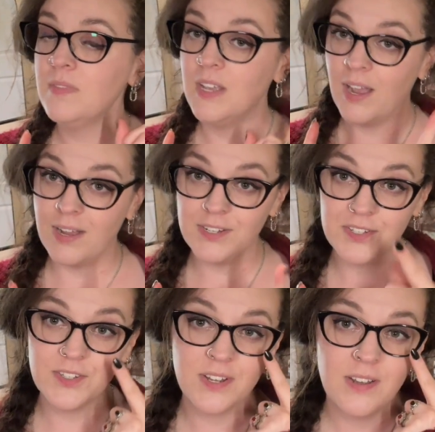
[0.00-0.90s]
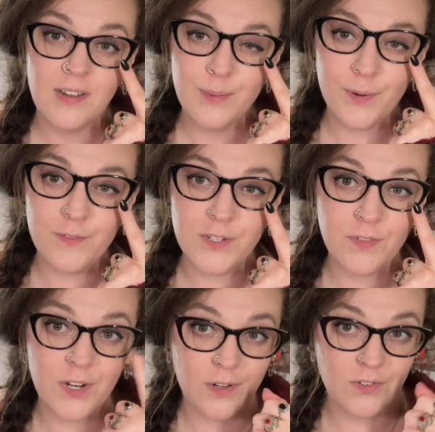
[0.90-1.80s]
as previous
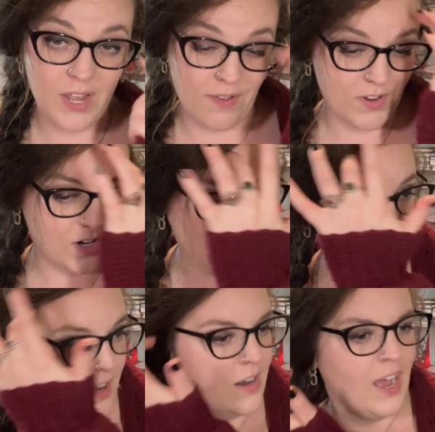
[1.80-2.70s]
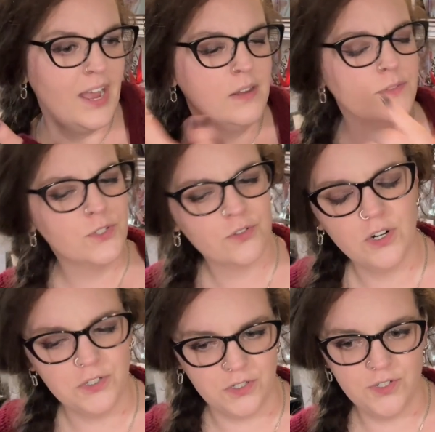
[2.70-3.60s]
videos have indicated, I have
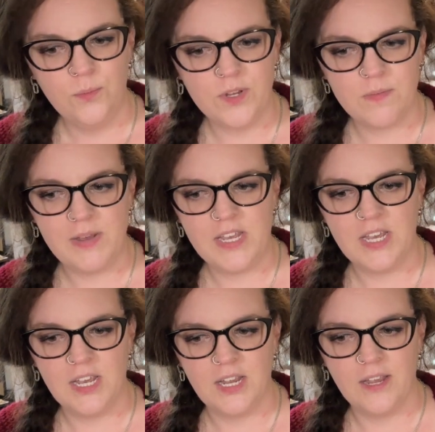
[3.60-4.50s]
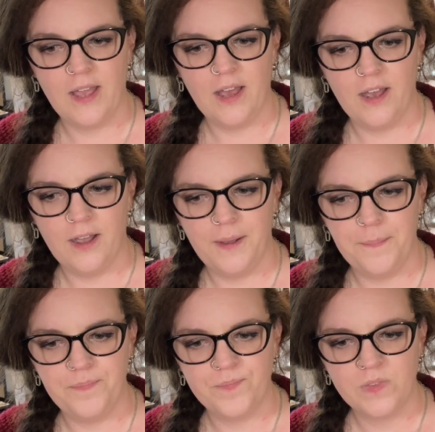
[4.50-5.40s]
struggled with making
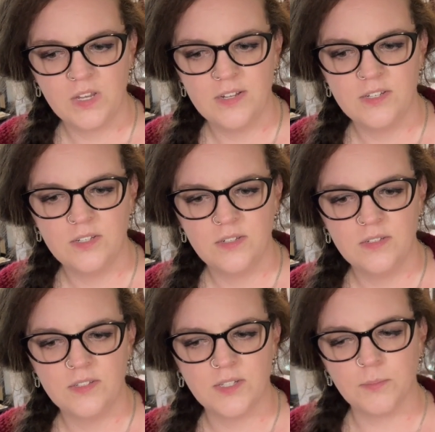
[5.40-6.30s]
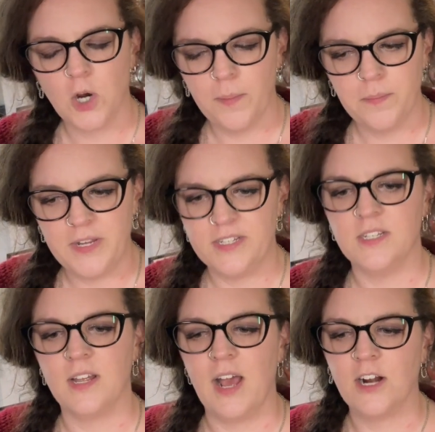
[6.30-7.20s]
some garment pieces
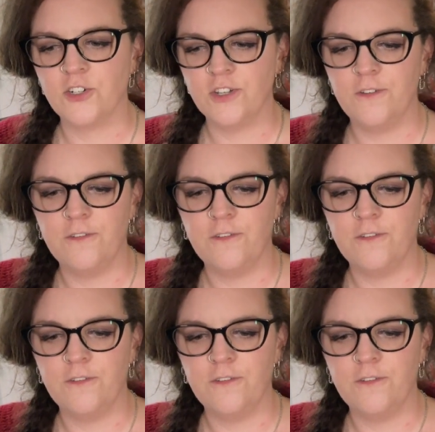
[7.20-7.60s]
that actually